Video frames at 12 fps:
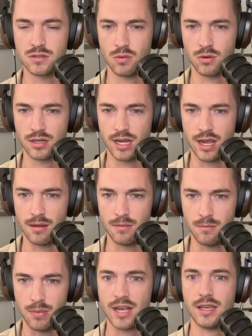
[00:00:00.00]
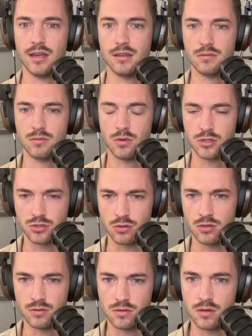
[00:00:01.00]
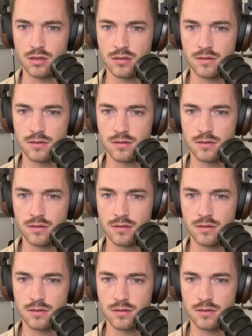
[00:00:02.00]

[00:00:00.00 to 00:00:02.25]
to work at Beckett? What drew you to it?